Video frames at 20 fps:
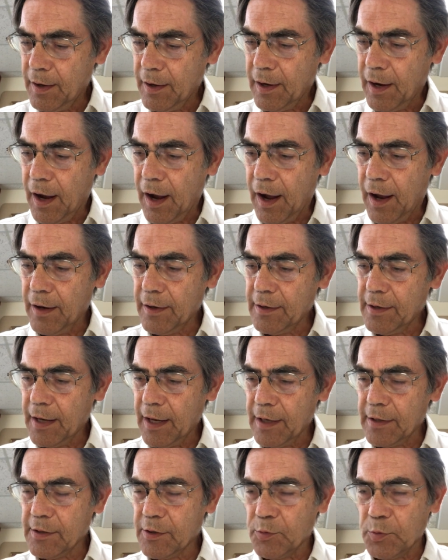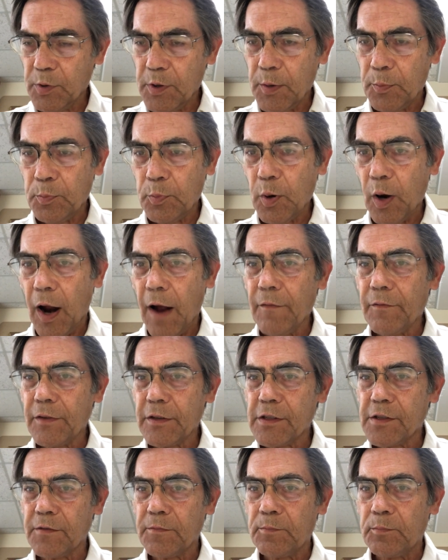contest with the
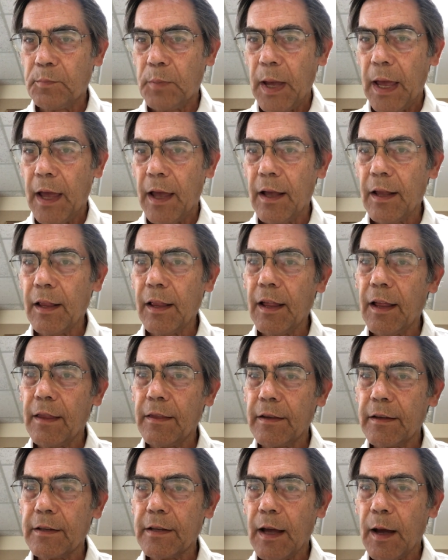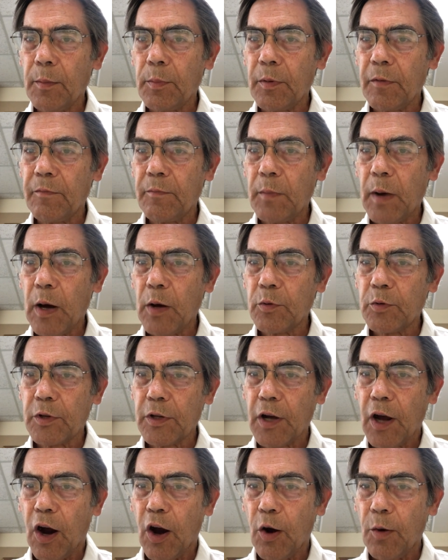prophets of Baal on the top of Mount
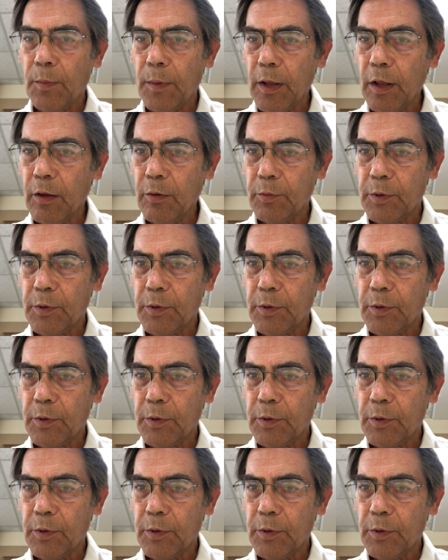Carmel,